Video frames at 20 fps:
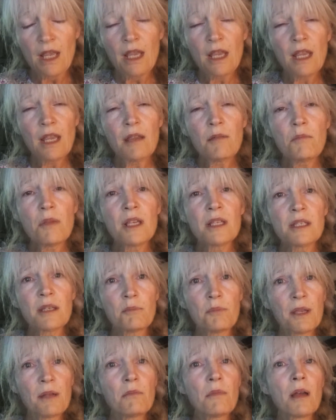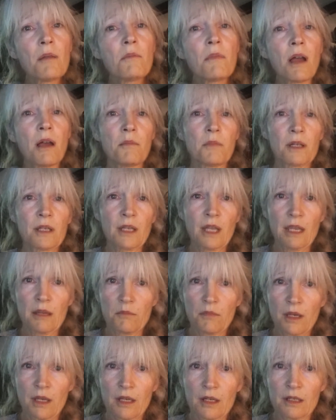It must have been my mama
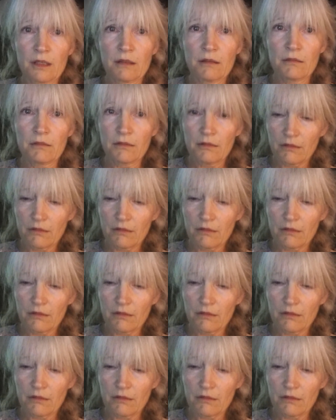came in and